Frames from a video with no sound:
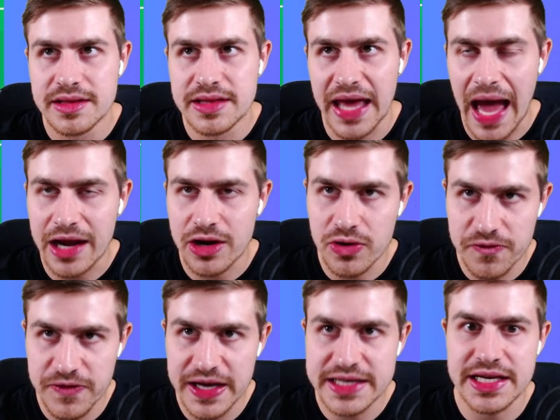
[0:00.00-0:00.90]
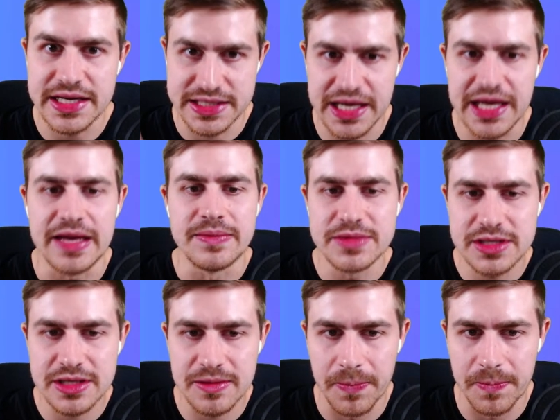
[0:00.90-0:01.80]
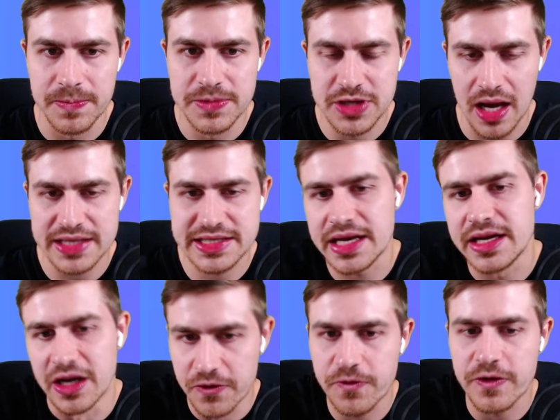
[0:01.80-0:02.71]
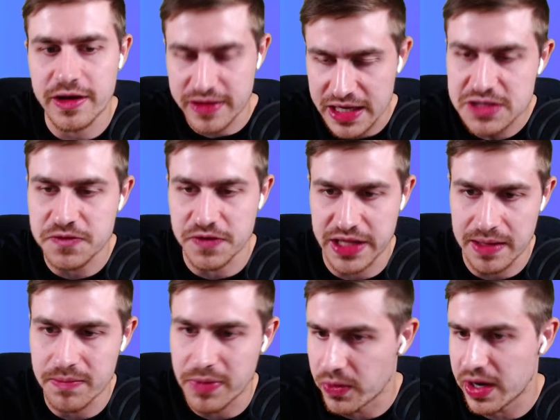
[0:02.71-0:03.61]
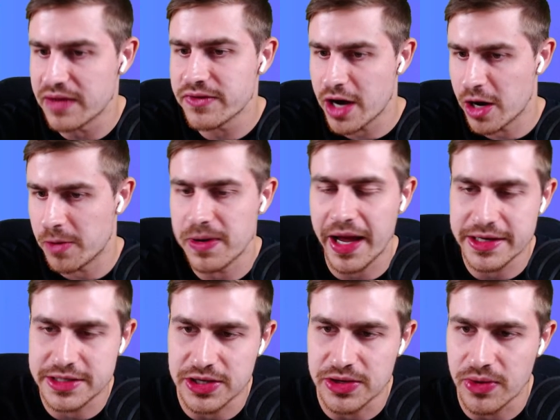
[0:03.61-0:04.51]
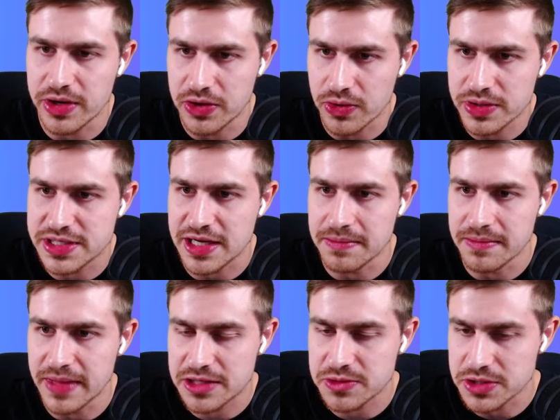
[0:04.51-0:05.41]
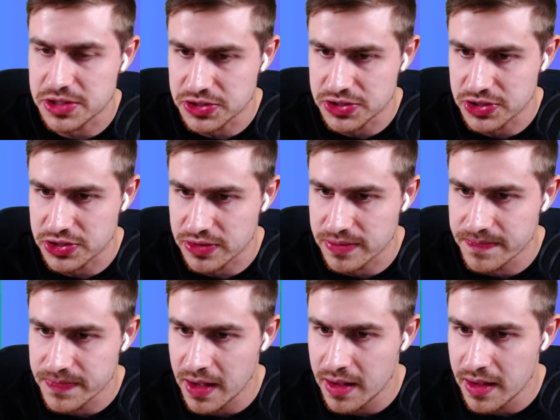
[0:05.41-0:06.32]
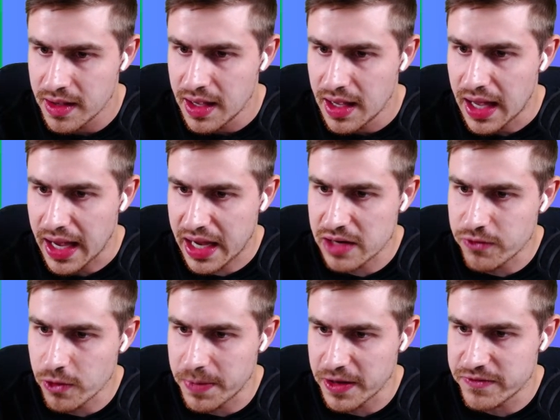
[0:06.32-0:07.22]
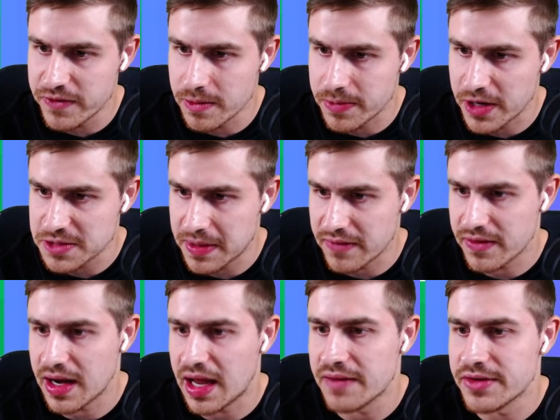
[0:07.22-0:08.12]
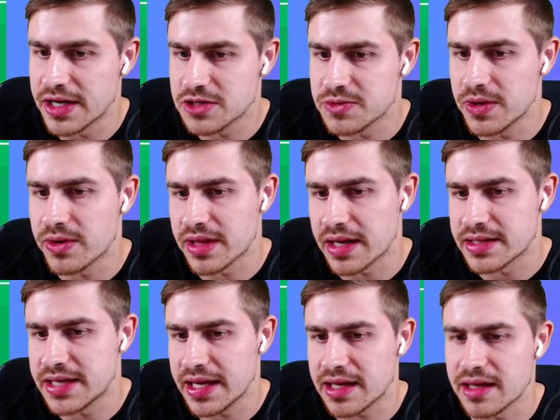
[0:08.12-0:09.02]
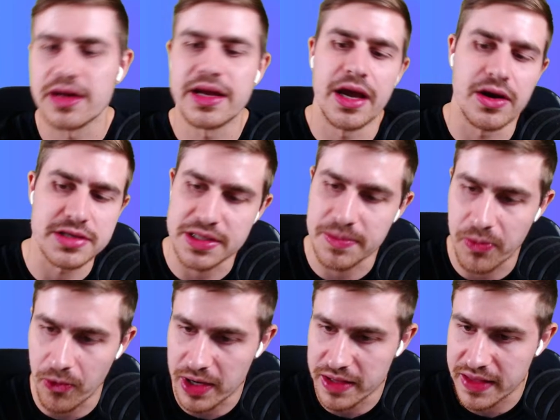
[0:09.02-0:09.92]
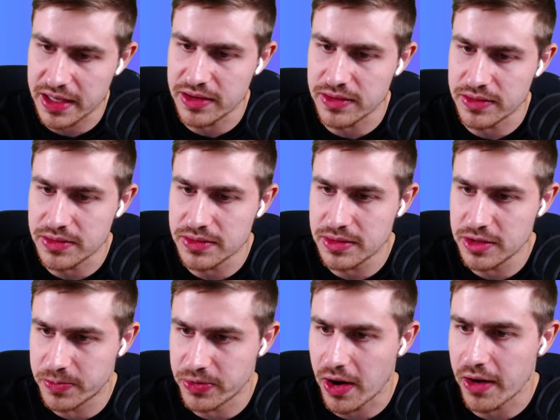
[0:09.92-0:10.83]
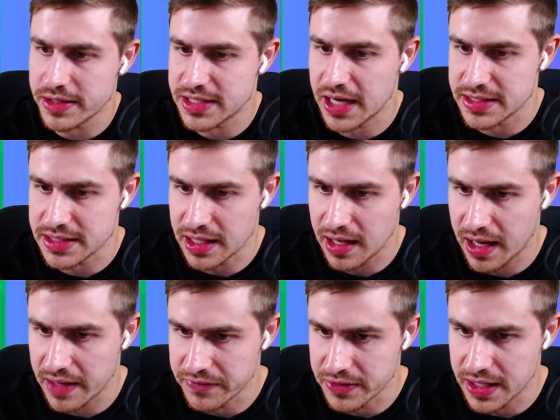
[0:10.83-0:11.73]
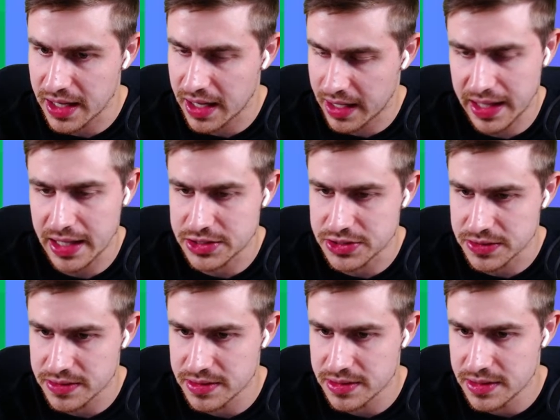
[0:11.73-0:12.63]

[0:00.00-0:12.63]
they had conflicting teams, so I said different things for them. But whatever I applied to you on your team, that's what you should do. I can afford Pickford or price me out of Clivert next week without taking. Okay, I'll support you. Then you're prioritizing Clivert. I get you.